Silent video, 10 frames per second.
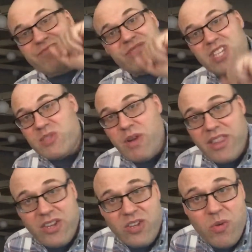Doesn't want
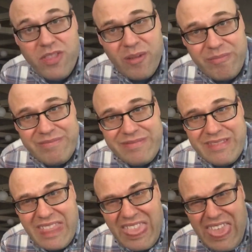anything to do with him.
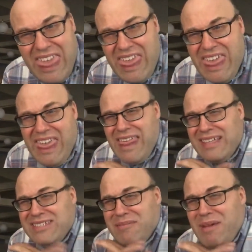Ew,
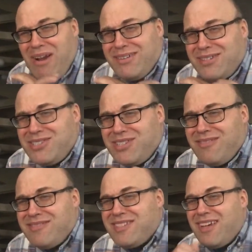a Samaritan
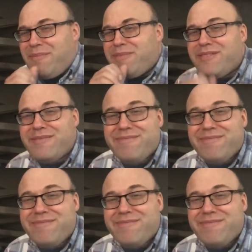shows up.